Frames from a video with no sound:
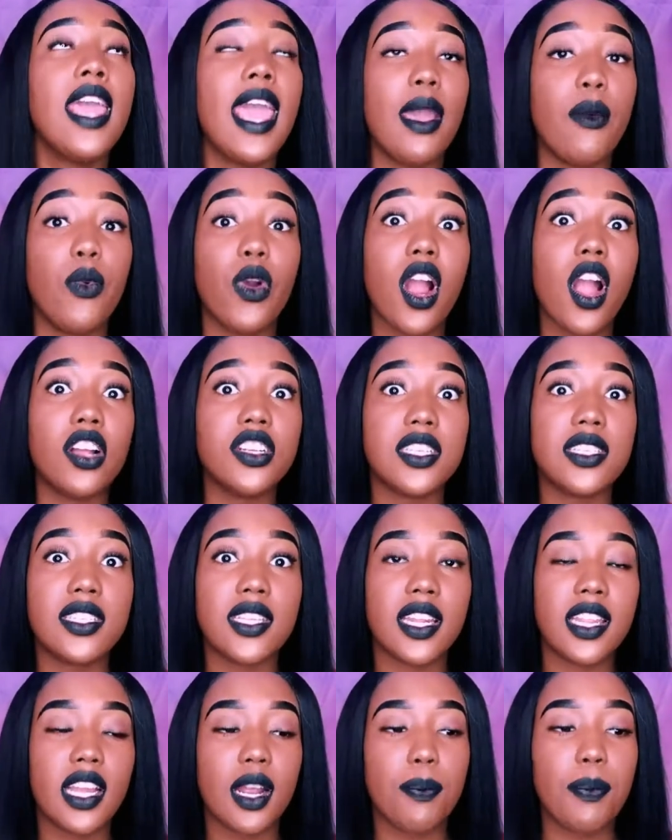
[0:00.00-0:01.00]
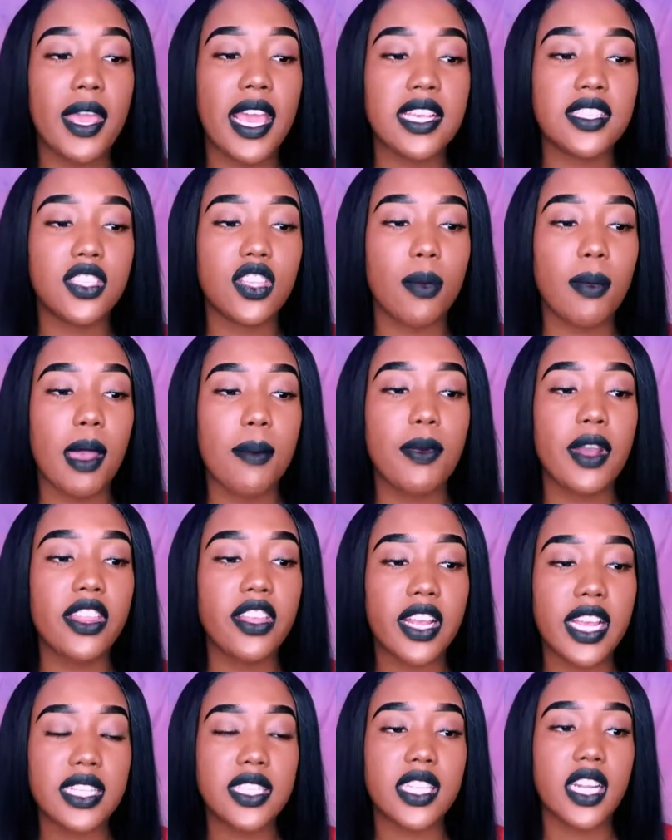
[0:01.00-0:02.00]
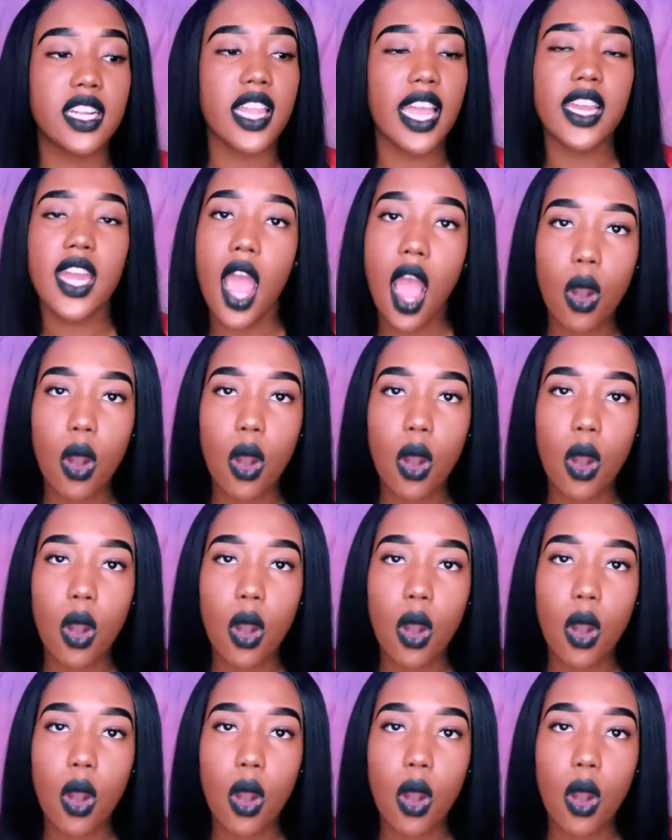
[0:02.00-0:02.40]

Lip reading: And we're all just sitting there pissed. So my brother gets there like,